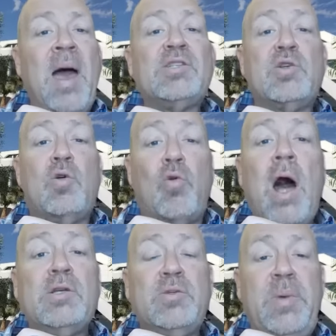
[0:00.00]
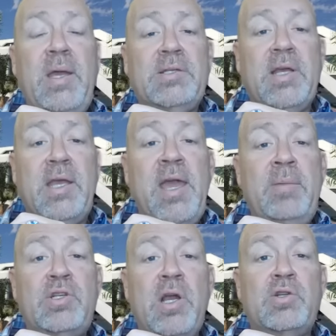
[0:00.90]
Maxx Crosby is a
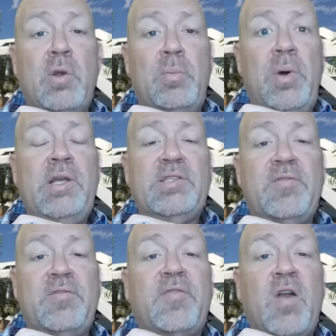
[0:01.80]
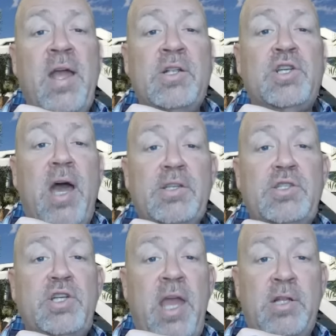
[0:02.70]
game changer, but he's a
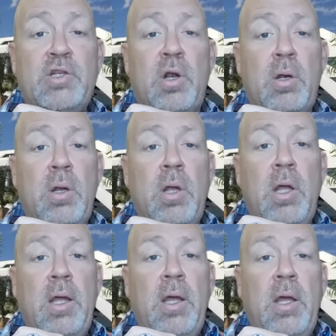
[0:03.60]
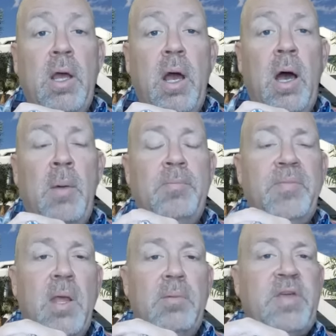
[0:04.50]
franchise changer.
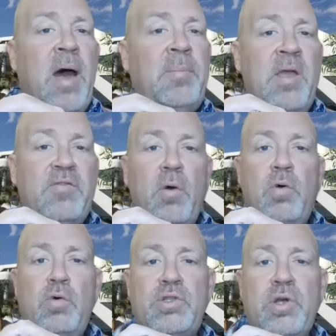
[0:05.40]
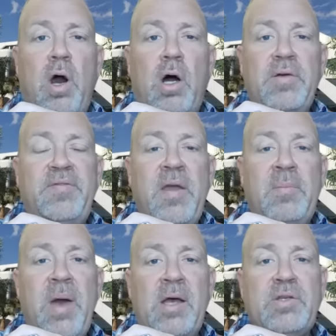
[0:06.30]
Tom Izzo, who's the Hall of
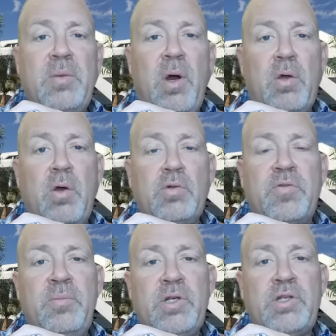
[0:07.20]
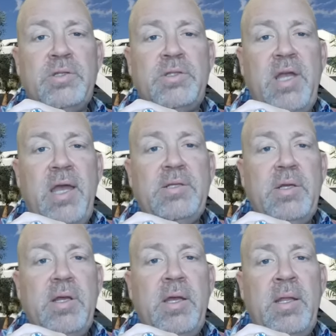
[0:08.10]
Fame basketball coach for Michigan
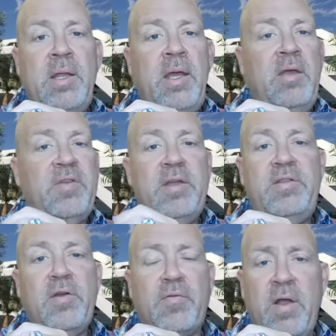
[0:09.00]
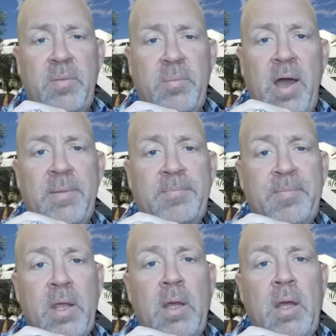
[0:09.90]
State and is a dear friend of mine.